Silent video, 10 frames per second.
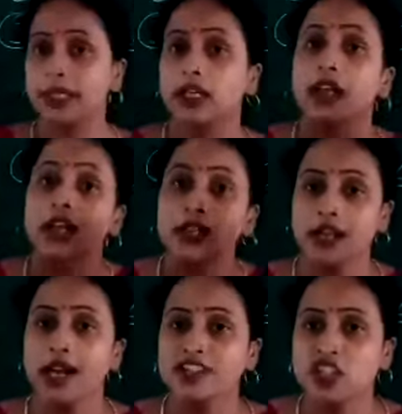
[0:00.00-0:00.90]
big,
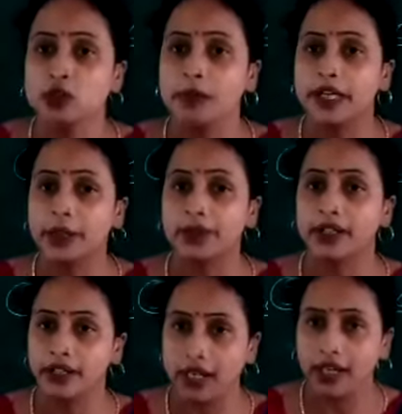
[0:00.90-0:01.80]
largest plateau in
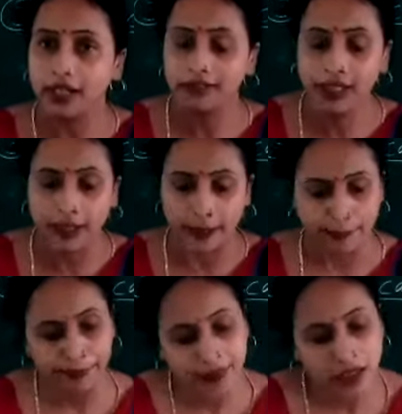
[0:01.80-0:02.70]
India. Clear.
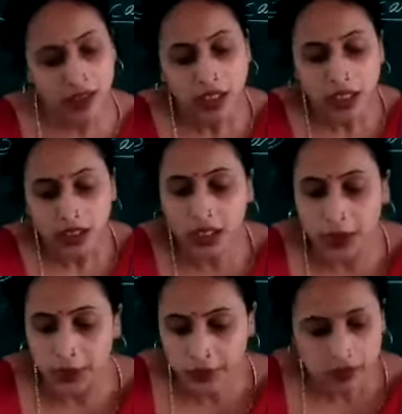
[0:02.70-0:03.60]

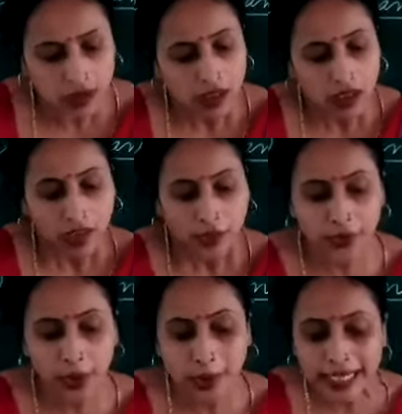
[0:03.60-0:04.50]
Now,
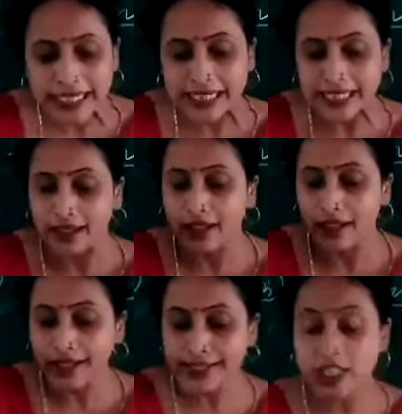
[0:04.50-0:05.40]

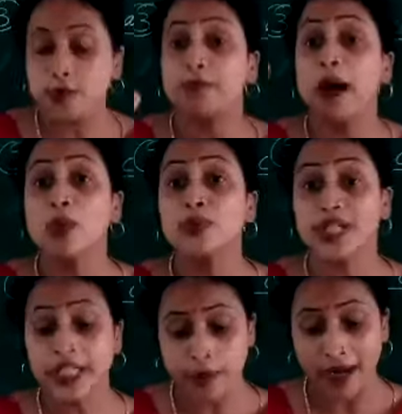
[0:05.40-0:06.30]
it is
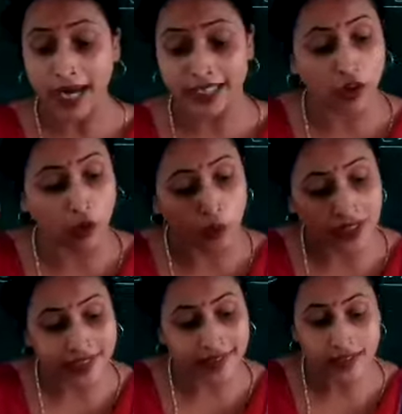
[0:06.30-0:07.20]
bounded by the
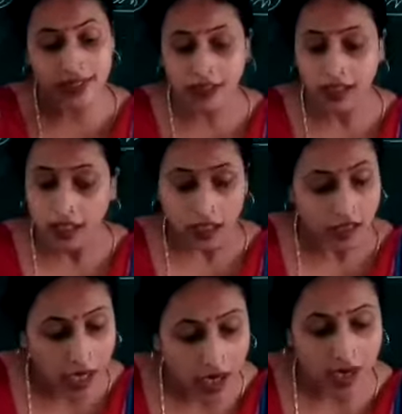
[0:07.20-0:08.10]
Western
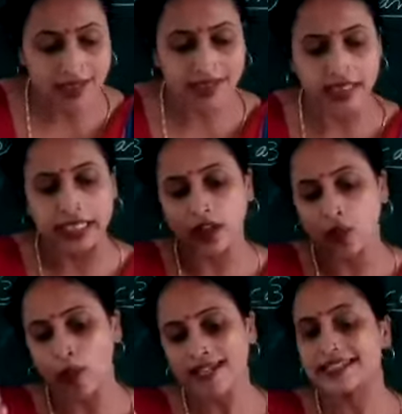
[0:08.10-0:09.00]
Ghats in
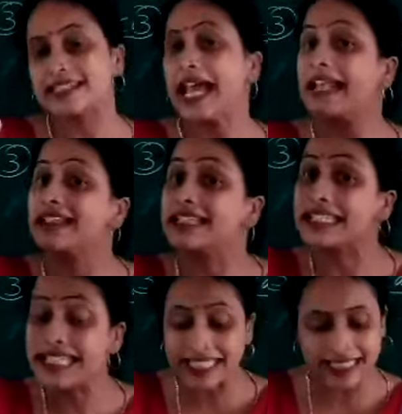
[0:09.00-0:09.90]
the west and the
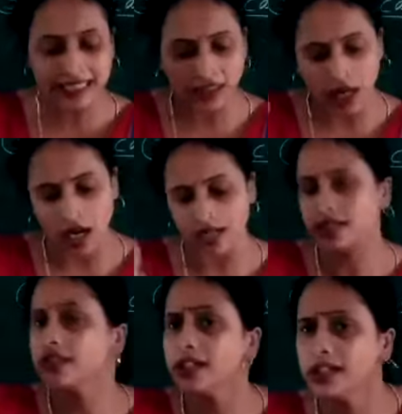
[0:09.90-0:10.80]
Eastern Ghats
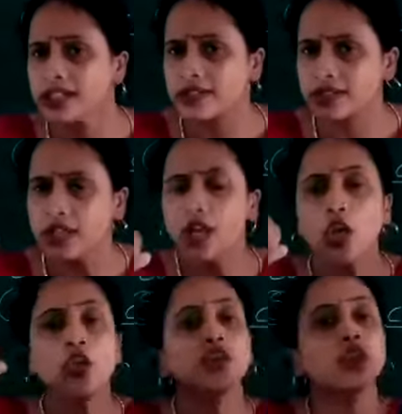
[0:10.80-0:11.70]
in the east.
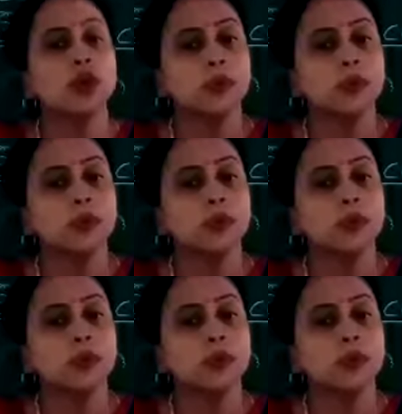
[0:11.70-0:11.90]
So,